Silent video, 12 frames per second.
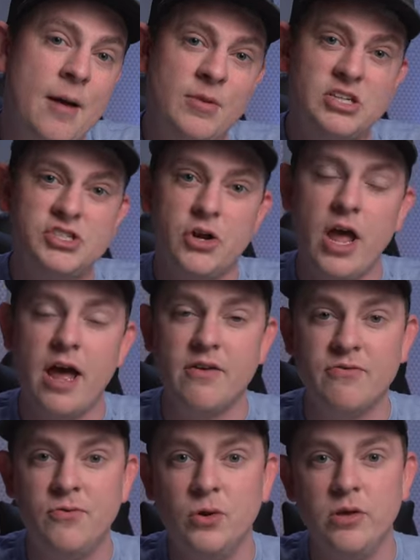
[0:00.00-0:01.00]
I'm gonna show you how to
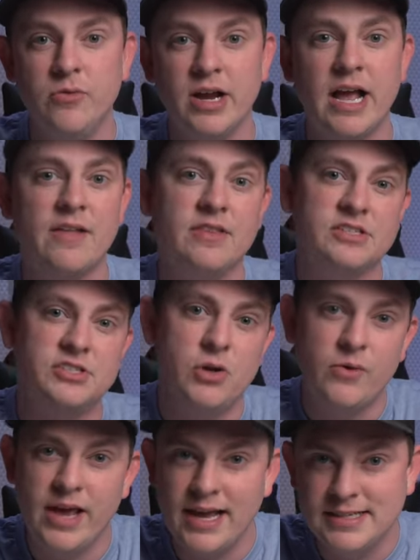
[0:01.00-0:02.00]
fully rig out the
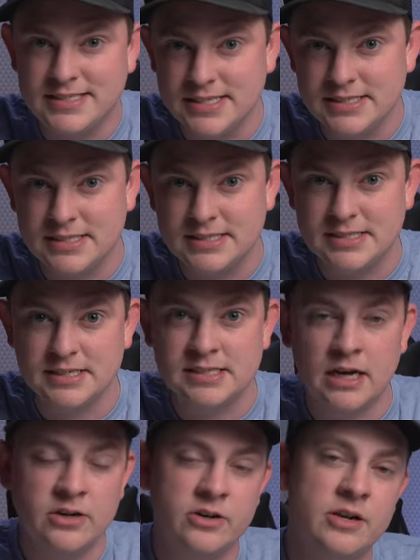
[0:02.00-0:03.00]
Sony
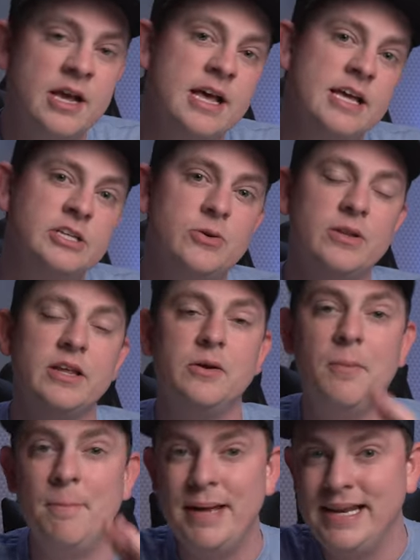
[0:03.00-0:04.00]
a6600 into a
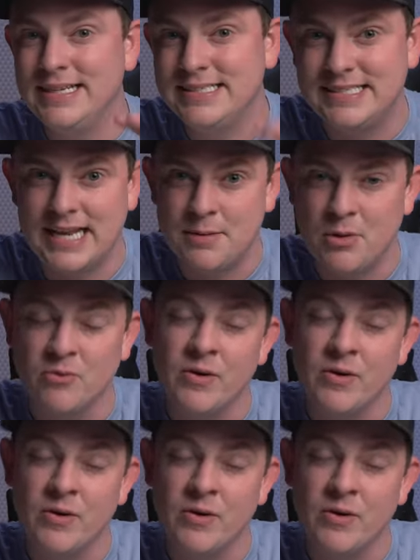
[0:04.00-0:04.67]
little mini cinema